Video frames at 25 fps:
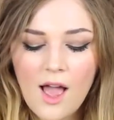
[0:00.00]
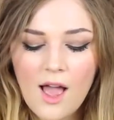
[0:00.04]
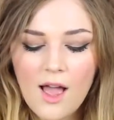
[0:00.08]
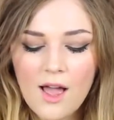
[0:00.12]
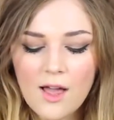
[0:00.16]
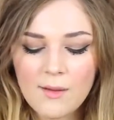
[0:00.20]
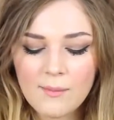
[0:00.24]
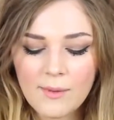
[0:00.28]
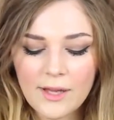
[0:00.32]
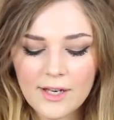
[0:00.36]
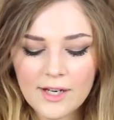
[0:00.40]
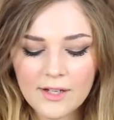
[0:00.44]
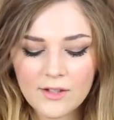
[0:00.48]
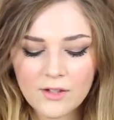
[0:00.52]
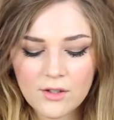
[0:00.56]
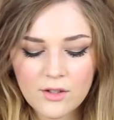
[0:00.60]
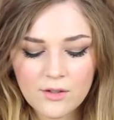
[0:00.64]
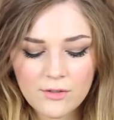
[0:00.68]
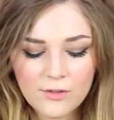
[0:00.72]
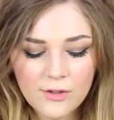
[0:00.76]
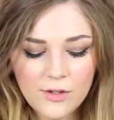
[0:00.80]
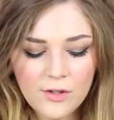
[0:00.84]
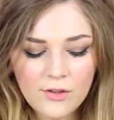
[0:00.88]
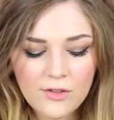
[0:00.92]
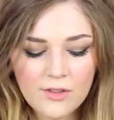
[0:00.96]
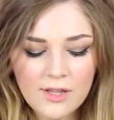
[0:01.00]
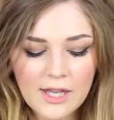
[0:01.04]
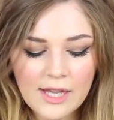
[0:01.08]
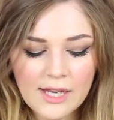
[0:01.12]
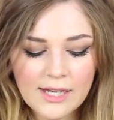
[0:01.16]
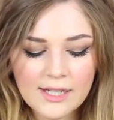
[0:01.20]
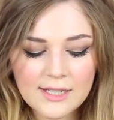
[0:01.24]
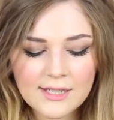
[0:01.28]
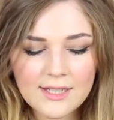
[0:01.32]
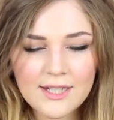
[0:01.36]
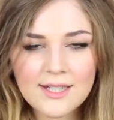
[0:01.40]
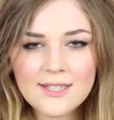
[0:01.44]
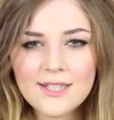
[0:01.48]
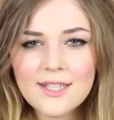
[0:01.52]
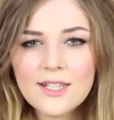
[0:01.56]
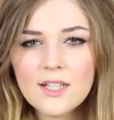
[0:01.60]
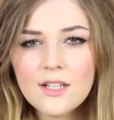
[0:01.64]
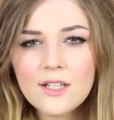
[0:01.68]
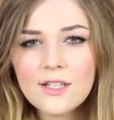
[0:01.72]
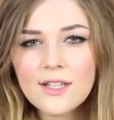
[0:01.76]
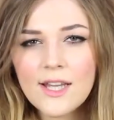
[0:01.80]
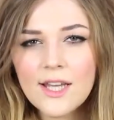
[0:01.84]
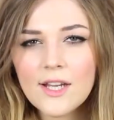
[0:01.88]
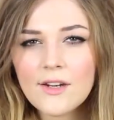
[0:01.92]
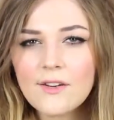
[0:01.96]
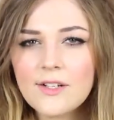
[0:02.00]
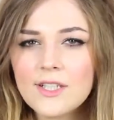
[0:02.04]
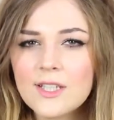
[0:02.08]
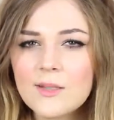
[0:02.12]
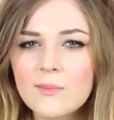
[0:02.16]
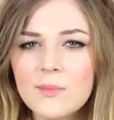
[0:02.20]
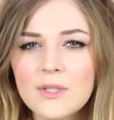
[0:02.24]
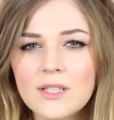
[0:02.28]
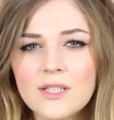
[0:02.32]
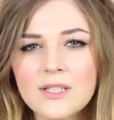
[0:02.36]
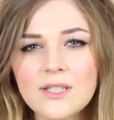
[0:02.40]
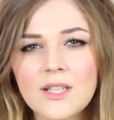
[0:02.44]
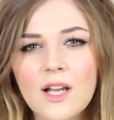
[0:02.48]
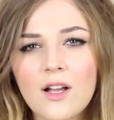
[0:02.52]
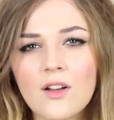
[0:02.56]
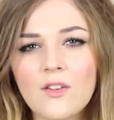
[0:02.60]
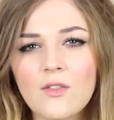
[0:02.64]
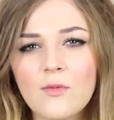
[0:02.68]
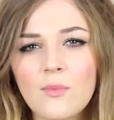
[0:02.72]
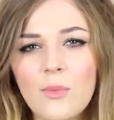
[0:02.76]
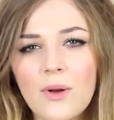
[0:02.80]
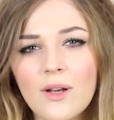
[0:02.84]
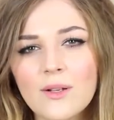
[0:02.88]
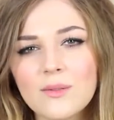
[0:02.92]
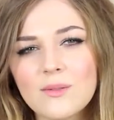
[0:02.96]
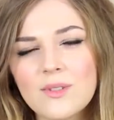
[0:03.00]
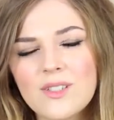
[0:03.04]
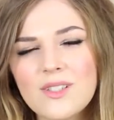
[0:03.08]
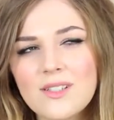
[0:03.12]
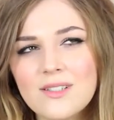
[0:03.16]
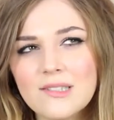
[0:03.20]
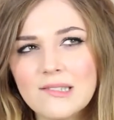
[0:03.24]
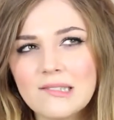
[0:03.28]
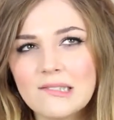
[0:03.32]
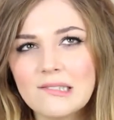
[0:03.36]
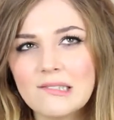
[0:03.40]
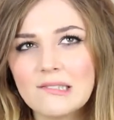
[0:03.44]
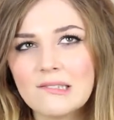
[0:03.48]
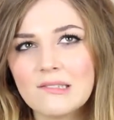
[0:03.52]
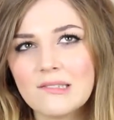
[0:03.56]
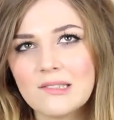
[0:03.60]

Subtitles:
and I got a few things. I did look at their Christmas stuff, but I wasn't,